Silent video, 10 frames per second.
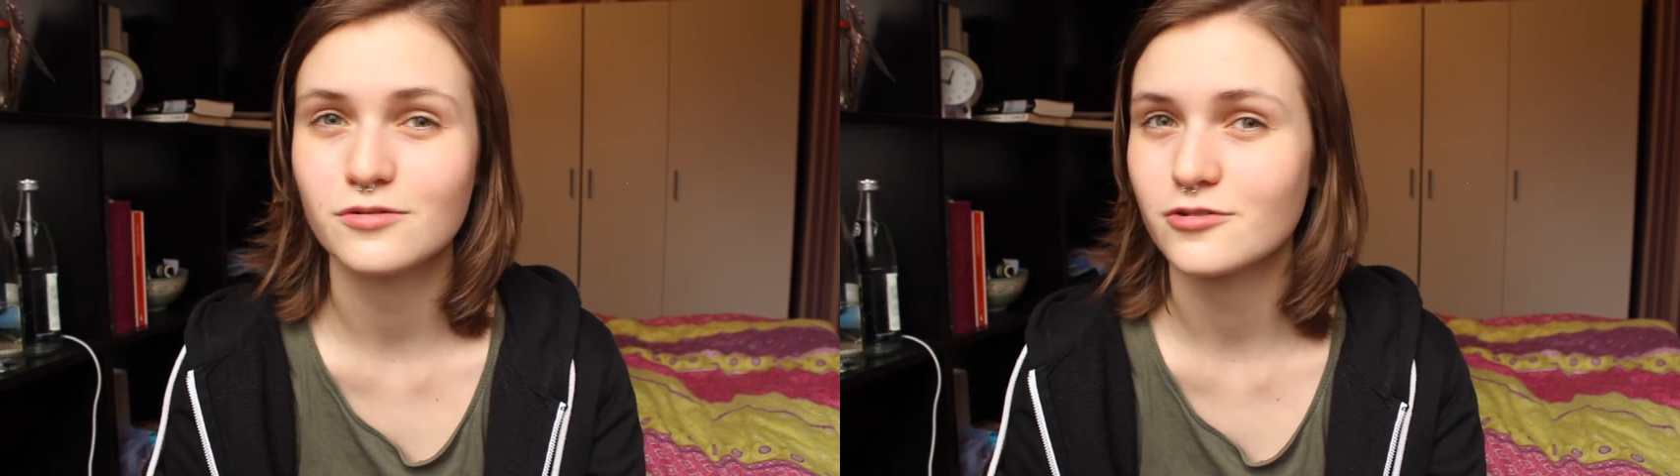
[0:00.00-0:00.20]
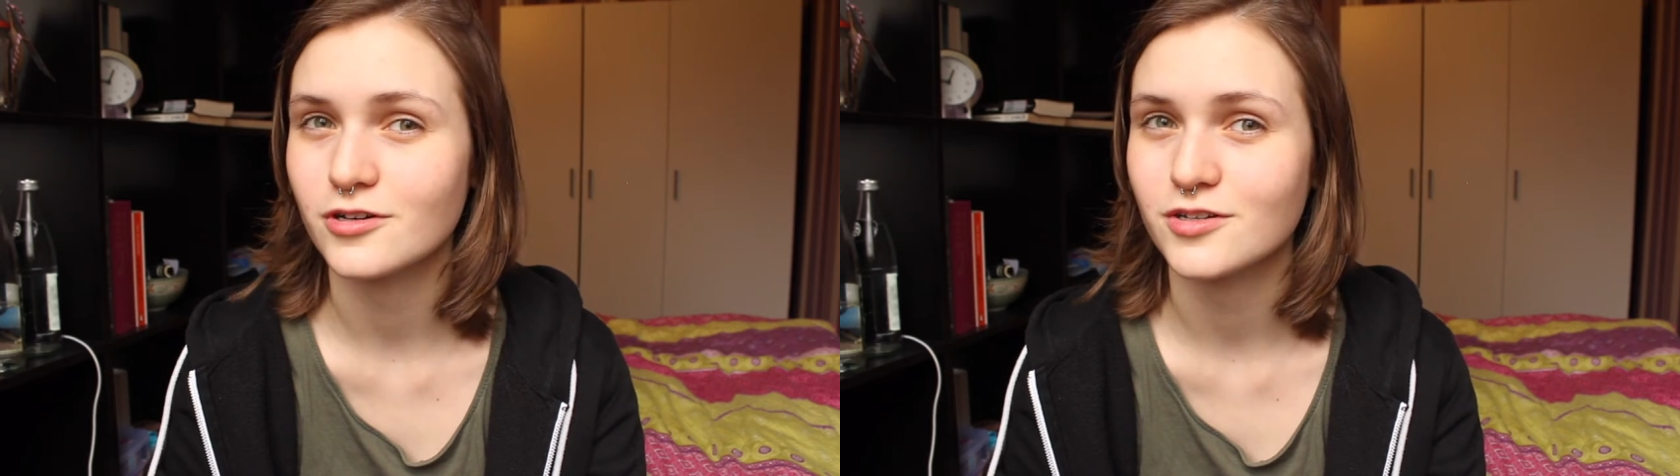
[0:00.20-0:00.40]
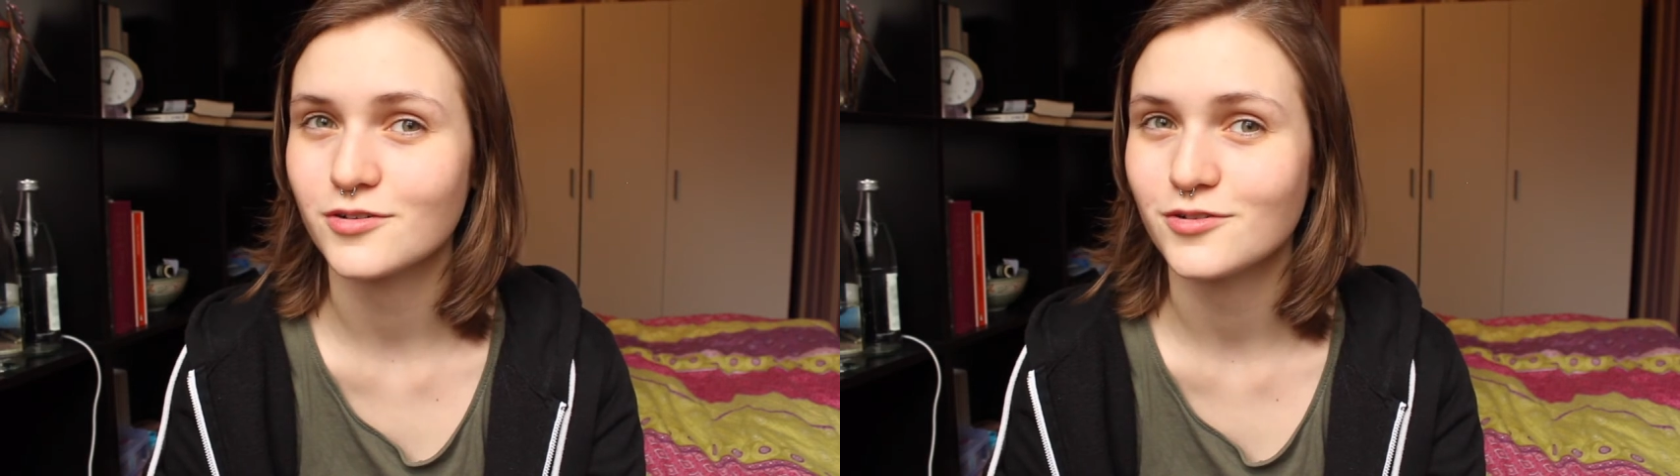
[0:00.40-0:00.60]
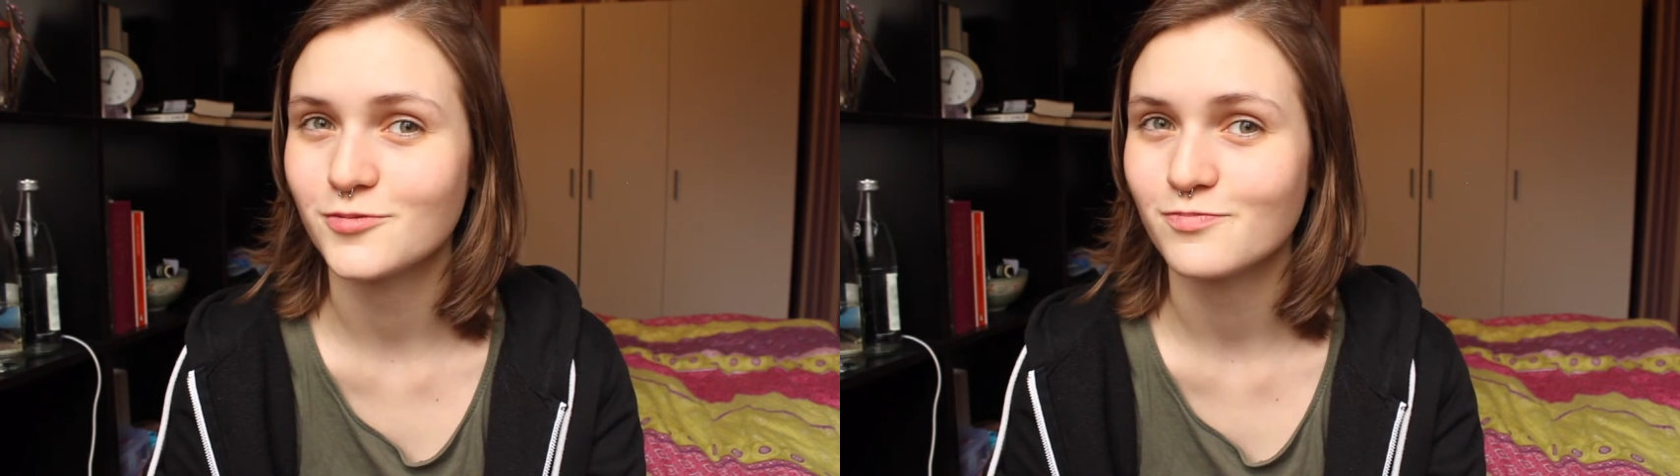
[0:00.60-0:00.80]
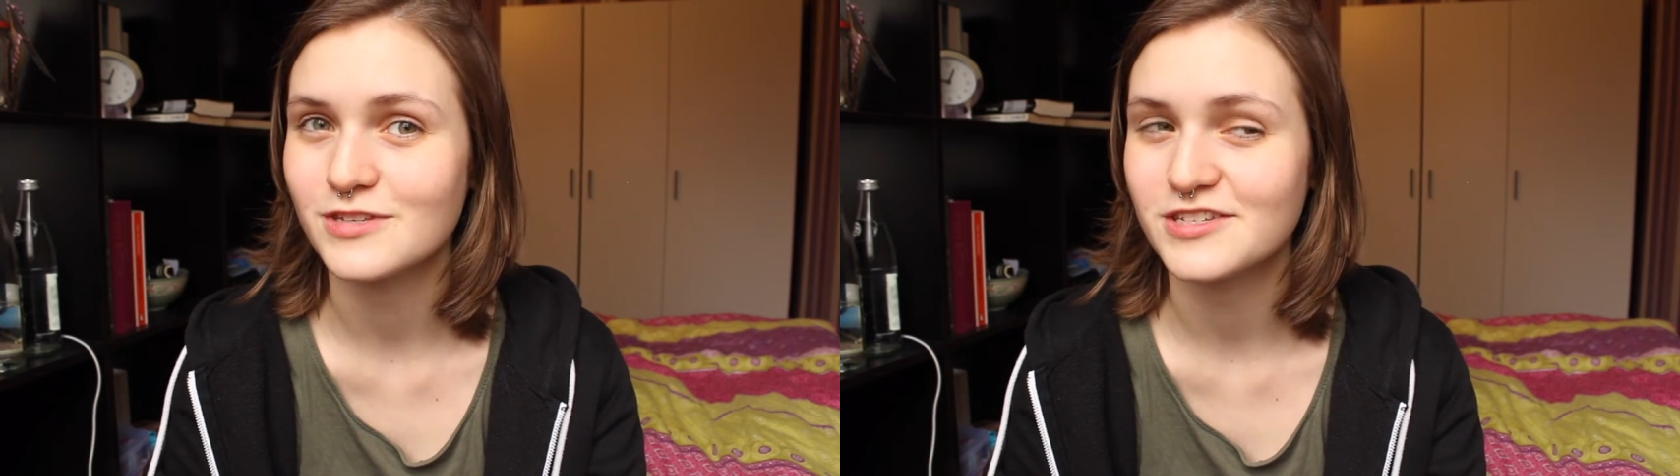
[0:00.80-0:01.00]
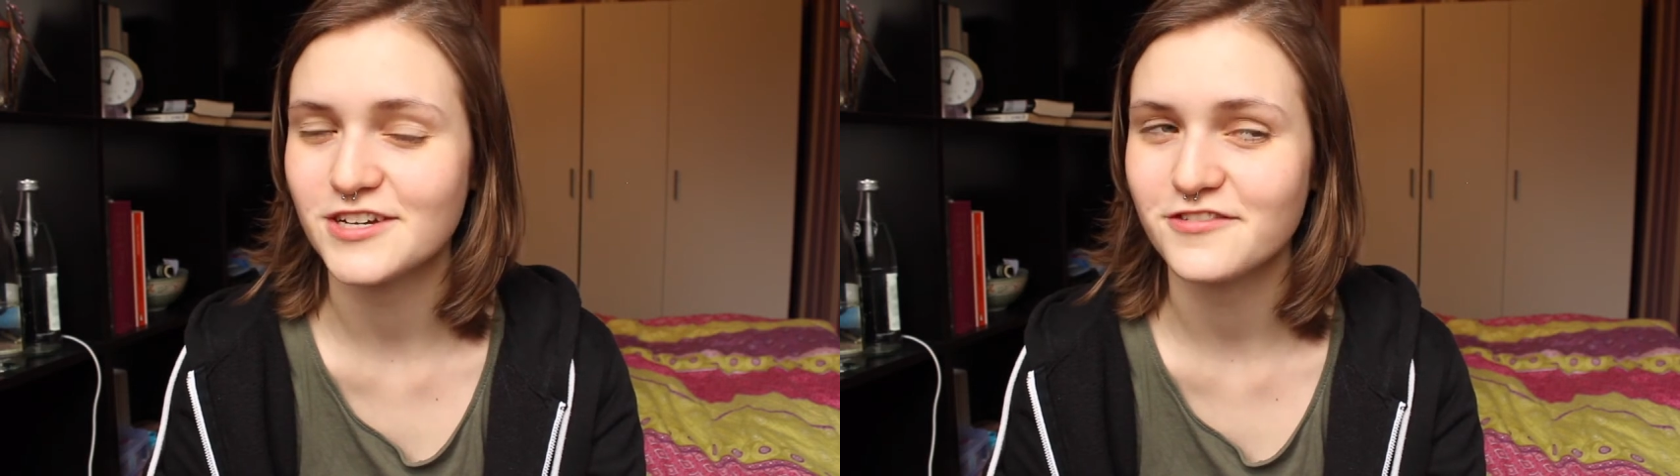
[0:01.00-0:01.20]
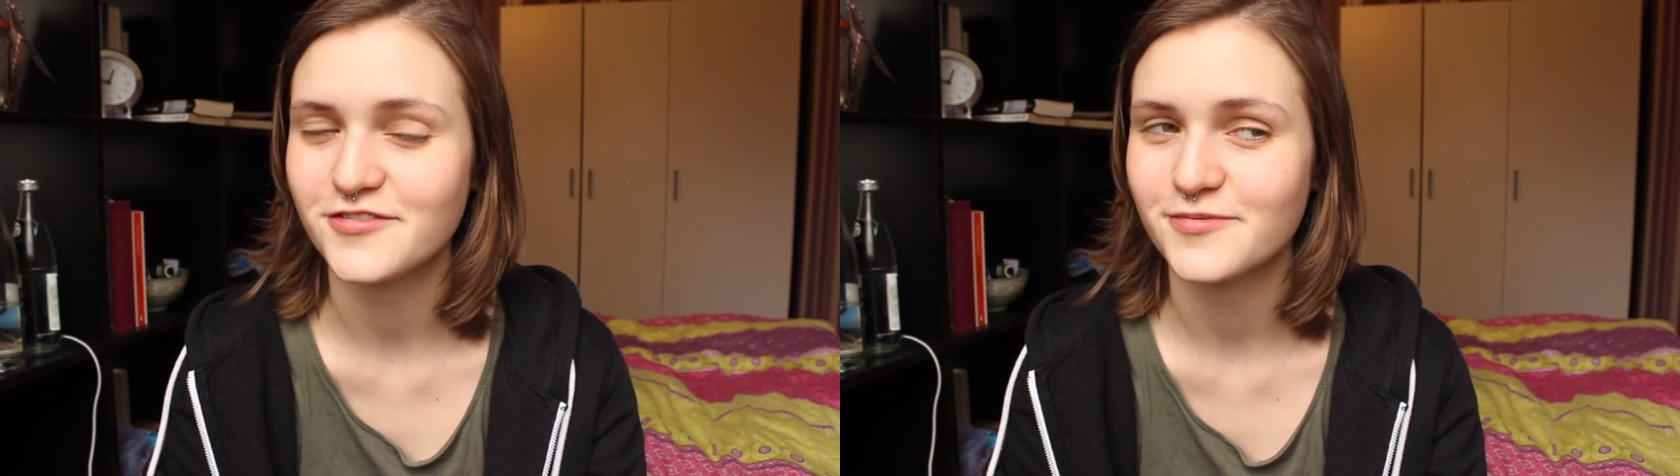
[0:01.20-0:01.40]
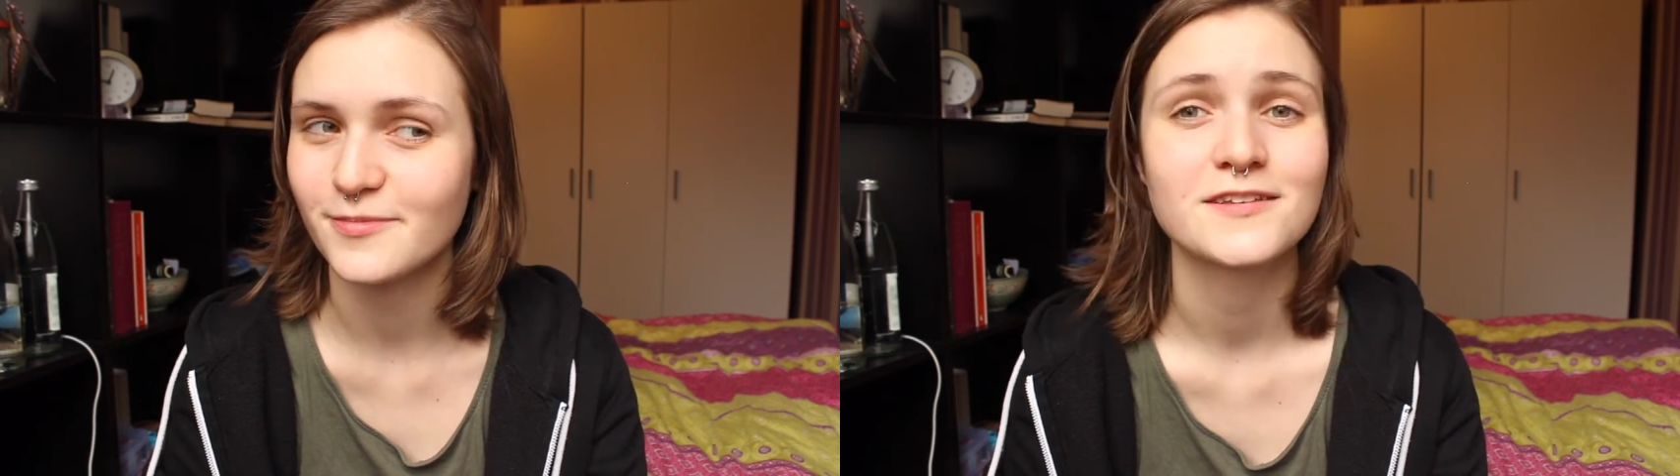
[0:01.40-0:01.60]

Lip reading: Doctor Who stuff.